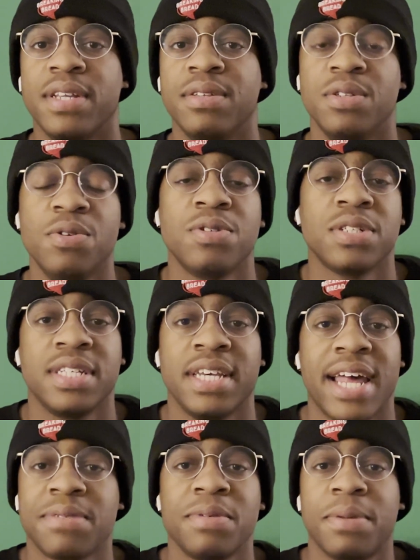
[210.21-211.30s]
and usually it
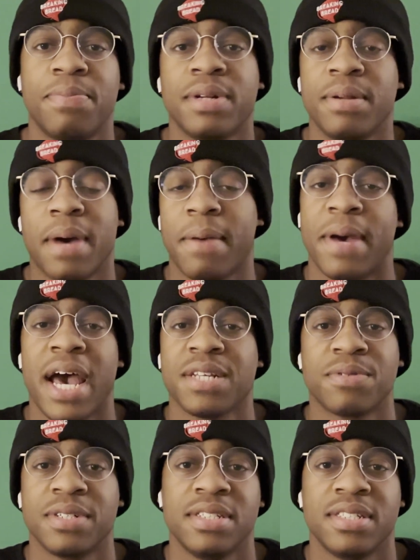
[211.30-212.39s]
asks me to put in my
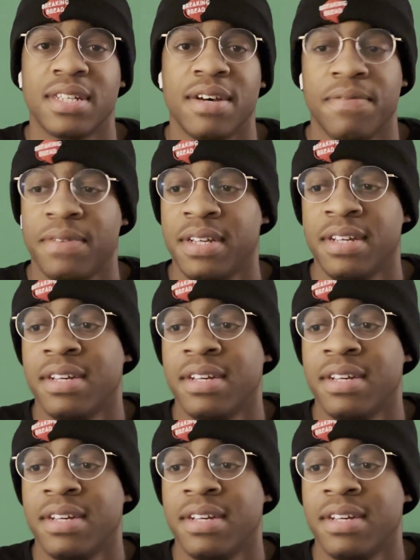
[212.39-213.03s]
password and stuff.